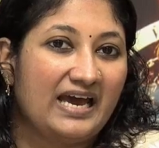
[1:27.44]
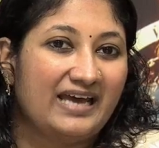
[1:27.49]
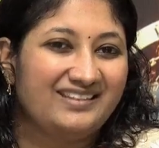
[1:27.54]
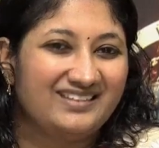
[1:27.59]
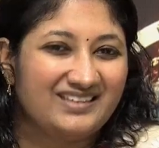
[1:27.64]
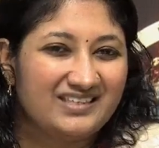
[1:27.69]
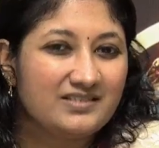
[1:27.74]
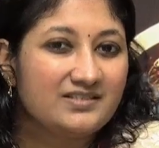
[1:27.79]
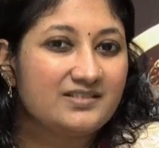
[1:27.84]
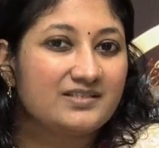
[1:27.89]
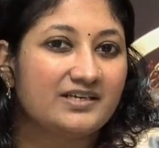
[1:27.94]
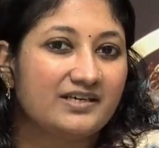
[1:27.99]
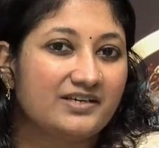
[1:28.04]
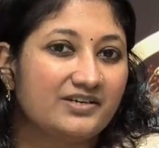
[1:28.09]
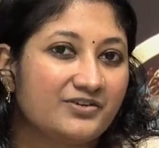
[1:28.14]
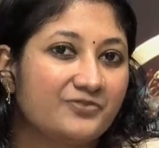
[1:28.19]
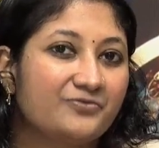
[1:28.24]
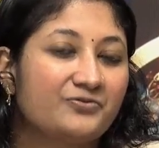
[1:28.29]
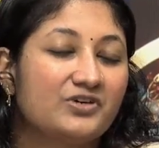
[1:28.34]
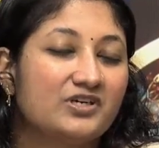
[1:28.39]
and this
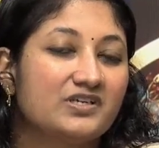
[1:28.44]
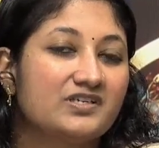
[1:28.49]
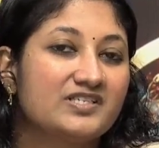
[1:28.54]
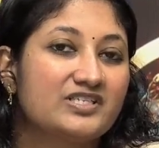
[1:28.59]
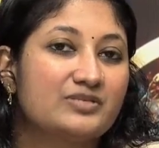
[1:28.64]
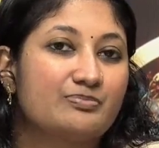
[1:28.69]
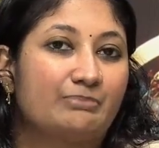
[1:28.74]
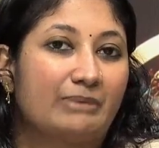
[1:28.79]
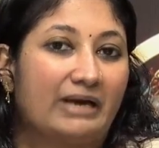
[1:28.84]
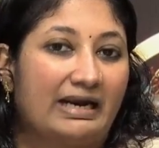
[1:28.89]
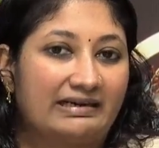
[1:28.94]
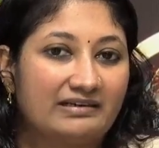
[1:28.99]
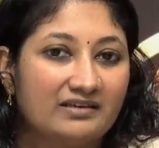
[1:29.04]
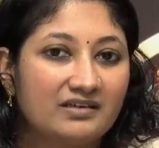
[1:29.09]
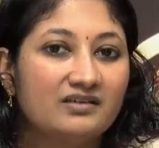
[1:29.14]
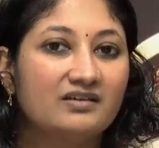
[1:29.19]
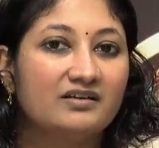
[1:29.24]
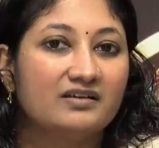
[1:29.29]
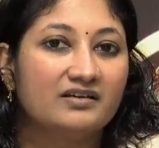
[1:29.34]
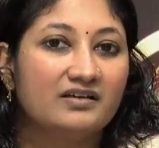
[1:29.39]
interference
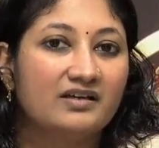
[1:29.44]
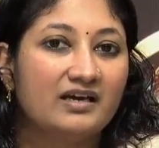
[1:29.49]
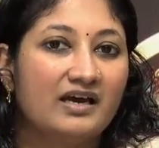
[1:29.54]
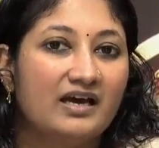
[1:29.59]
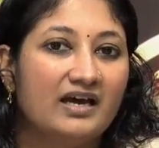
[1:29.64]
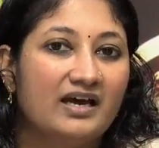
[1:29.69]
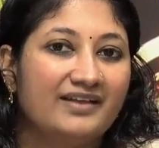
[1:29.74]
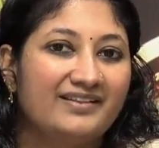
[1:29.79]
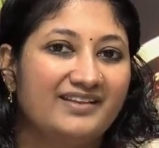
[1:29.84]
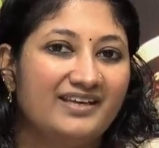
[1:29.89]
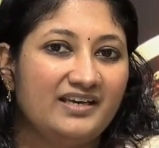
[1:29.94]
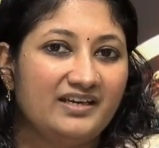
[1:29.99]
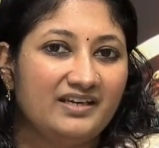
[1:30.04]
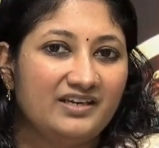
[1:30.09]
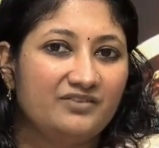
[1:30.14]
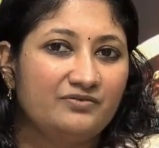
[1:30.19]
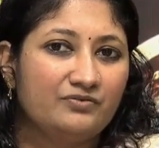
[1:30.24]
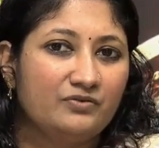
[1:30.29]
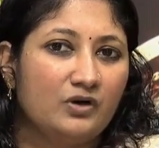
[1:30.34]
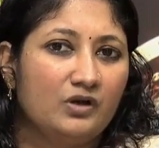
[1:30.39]
pattern they
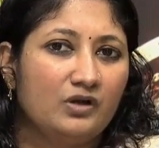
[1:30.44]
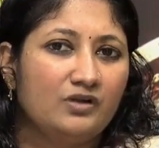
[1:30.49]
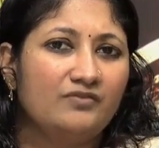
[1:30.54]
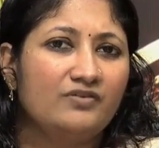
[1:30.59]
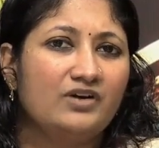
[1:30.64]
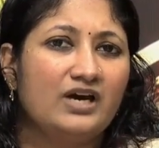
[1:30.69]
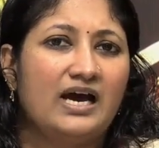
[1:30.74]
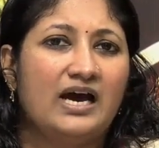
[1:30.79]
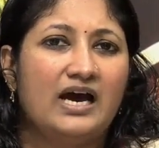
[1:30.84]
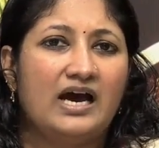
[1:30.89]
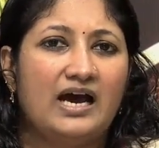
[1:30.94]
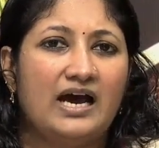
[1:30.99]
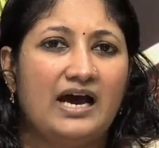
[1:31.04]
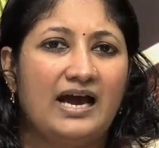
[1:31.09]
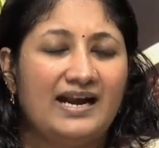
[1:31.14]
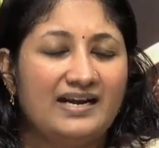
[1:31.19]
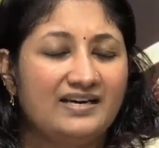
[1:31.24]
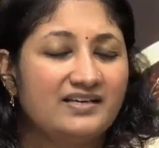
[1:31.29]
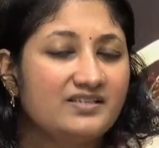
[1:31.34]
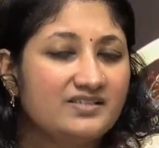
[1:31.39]
involve
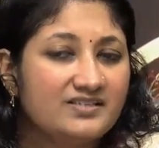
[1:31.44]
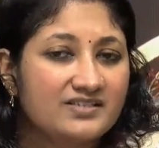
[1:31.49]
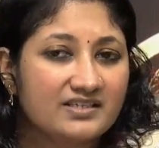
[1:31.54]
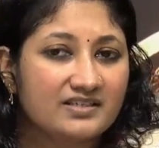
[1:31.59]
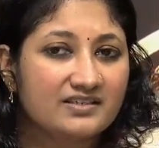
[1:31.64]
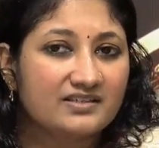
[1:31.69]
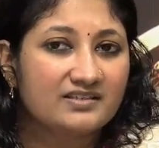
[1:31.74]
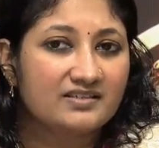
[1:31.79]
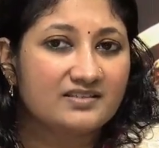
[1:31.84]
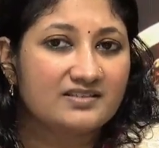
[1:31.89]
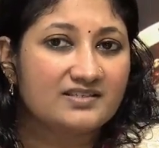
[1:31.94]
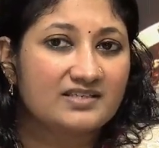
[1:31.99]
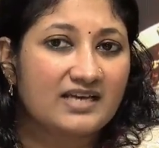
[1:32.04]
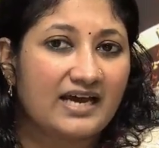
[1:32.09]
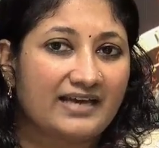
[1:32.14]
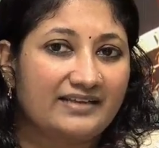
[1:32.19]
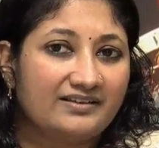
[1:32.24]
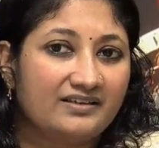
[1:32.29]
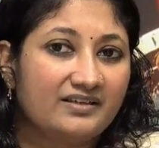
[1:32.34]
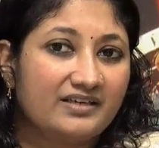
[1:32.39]
adding signals
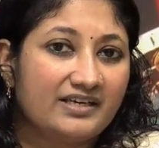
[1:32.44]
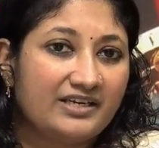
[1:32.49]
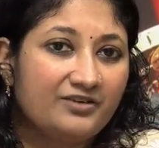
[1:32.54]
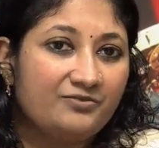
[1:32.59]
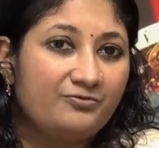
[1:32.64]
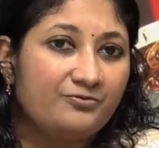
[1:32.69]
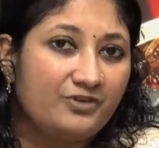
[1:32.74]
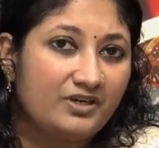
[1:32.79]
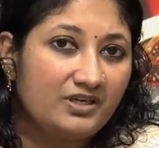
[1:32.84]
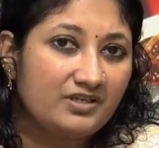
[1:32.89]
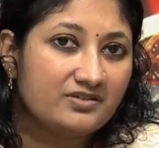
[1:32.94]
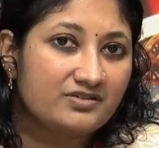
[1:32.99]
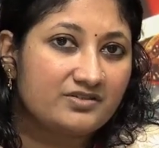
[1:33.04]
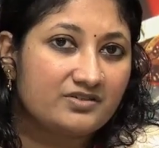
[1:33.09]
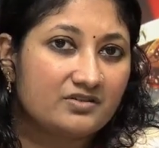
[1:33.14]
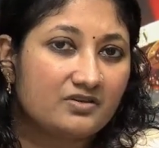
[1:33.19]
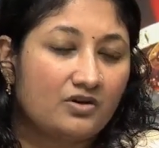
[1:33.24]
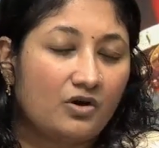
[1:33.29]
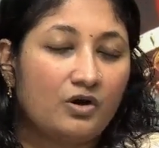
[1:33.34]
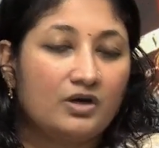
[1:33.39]
either in
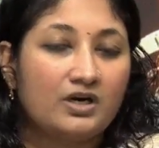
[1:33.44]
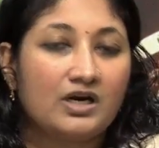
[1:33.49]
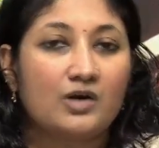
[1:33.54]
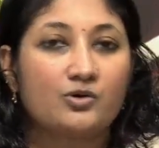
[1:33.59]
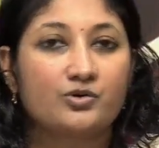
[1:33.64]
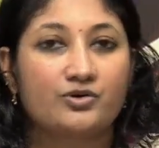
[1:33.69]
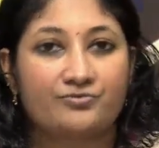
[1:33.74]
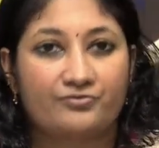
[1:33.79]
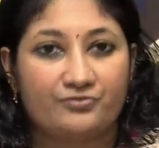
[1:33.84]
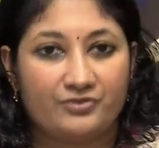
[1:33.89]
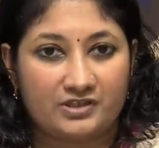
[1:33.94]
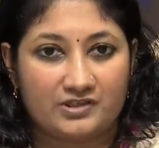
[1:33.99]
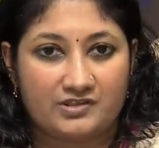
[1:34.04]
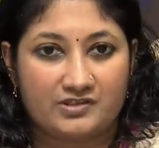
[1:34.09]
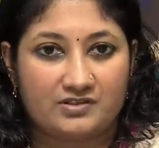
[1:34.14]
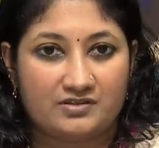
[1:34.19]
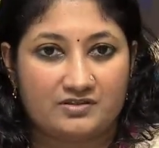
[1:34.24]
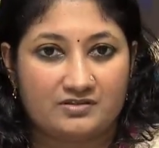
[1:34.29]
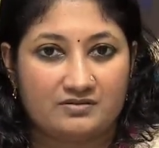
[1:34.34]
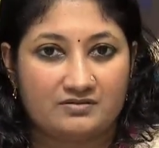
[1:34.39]
phase or out of
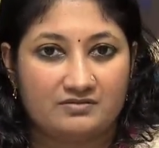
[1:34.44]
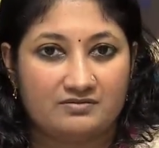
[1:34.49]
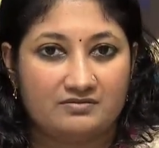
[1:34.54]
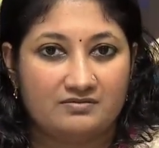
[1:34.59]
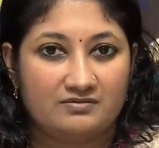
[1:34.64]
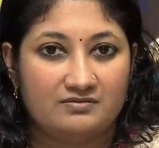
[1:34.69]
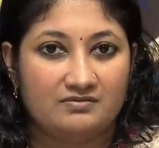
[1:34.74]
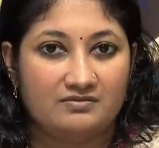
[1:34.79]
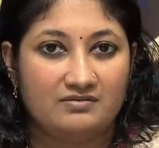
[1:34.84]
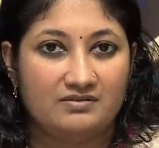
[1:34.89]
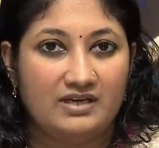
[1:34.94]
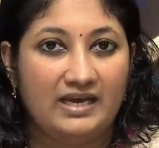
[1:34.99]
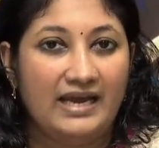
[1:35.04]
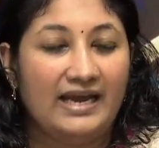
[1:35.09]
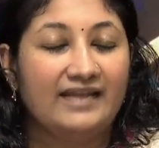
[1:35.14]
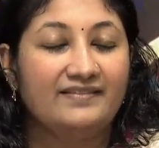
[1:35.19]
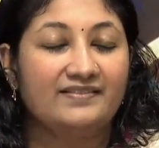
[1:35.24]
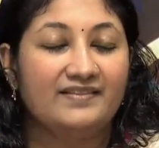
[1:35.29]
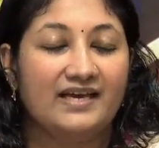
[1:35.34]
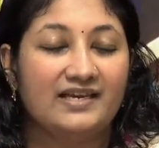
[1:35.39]
phase.
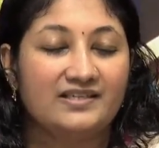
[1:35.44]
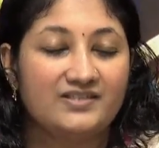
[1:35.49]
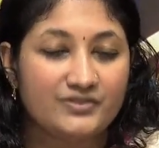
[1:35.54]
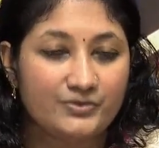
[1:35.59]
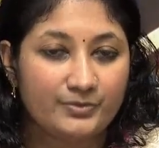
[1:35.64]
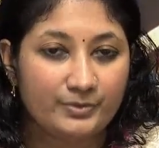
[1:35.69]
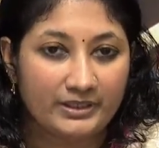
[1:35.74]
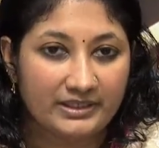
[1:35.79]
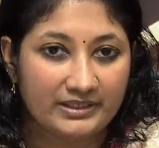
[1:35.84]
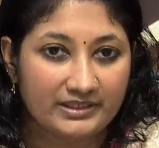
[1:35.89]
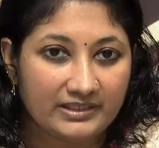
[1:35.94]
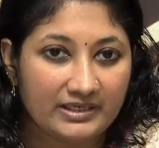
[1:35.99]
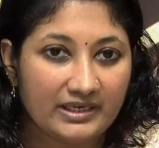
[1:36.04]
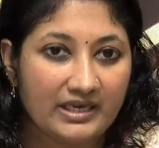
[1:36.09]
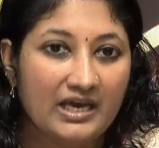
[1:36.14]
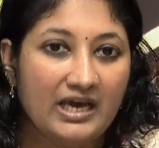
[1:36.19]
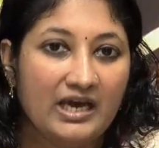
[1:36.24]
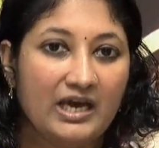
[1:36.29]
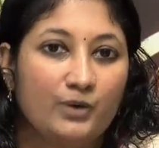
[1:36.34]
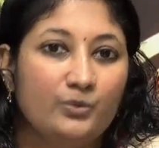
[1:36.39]
And that is when
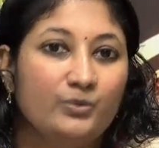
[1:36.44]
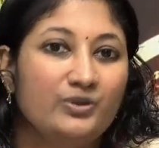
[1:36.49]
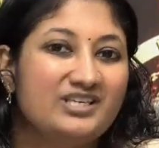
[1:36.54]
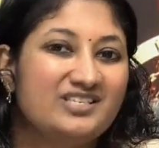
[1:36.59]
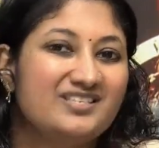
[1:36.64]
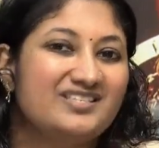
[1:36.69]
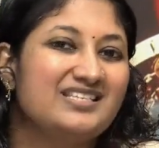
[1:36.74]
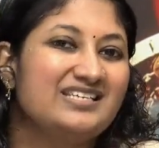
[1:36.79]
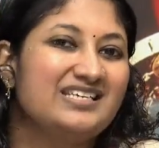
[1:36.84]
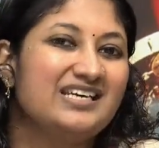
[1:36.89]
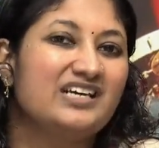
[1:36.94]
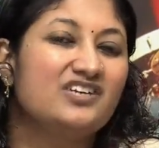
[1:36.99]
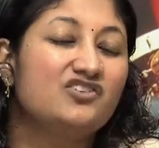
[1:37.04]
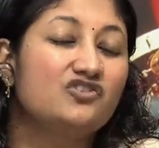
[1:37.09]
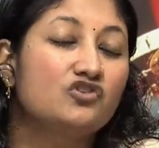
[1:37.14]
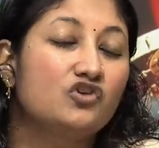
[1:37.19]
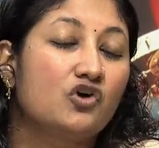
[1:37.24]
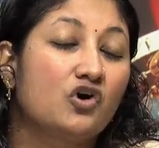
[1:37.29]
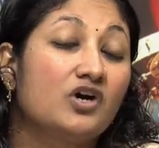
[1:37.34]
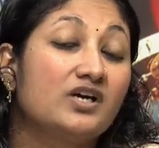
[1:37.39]
we see a
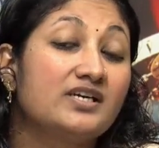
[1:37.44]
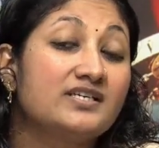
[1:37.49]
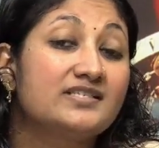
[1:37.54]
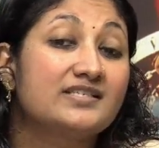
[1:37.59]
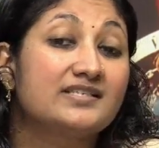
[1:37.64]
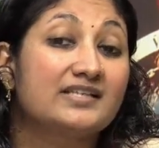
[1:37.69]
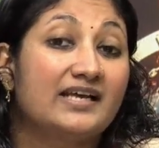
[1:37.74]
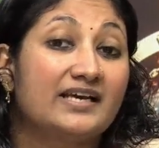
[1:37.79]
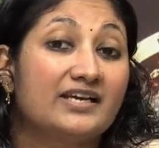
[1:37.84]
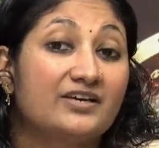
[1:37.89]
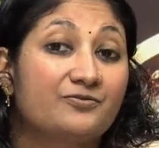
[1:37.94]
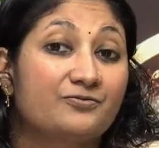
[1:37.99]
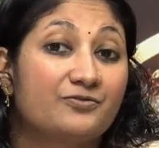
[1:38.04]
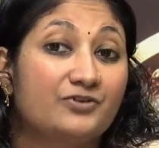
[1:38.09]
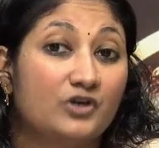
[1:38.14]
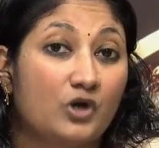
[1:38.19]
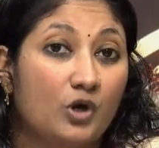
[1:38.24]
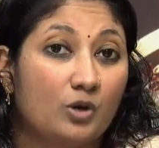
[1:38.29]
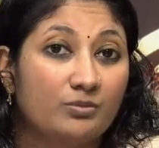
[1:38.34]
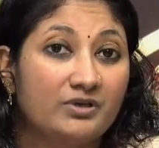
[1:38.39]
noise like
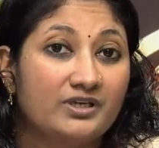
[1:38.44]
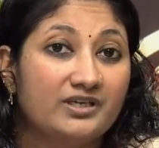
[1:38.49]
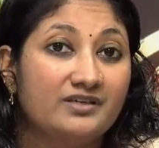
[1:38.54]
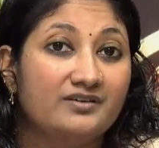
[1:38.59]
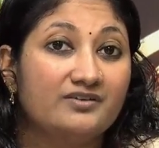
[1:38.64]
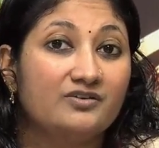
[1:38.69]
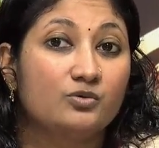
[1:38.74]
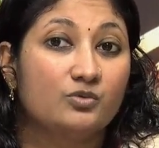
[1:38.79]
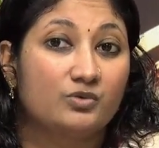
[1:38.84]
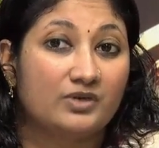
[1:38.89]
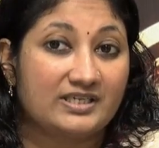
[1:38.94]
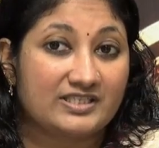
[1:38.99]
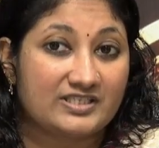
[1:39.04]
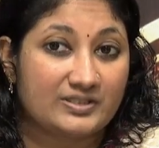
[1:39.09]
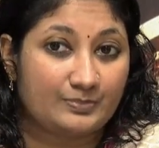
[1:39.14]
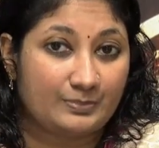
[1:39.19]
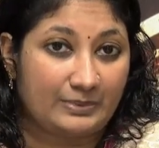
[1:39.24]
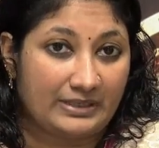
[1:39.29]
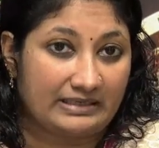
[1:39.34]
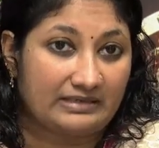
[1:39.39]
phenomenon known as
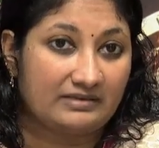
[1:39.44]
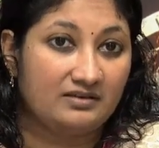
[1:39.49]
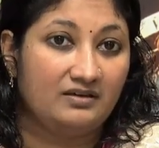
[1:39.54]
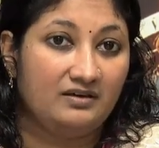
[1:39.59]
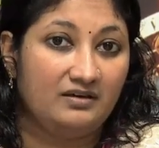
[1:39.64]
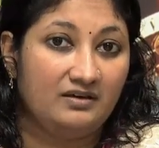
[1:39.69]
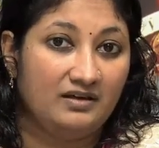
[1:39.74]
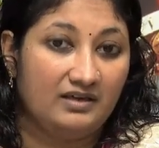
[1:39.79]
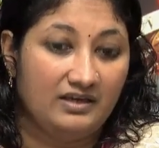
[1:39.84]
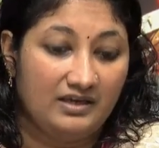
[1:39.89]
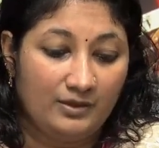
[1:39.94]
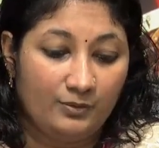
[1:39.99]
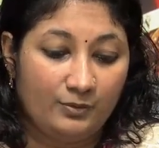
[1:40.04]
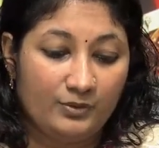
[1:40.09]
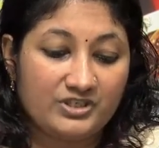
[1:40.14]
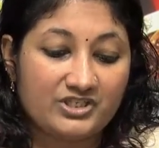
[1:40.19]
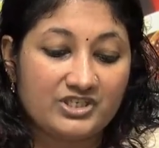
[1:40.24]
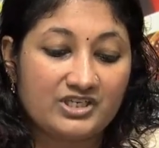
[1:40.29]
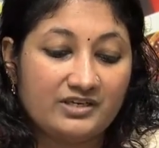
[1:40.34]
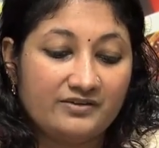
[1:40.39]
speckle
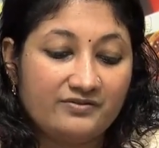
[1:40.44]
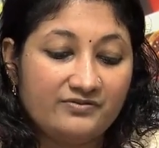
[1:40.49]
which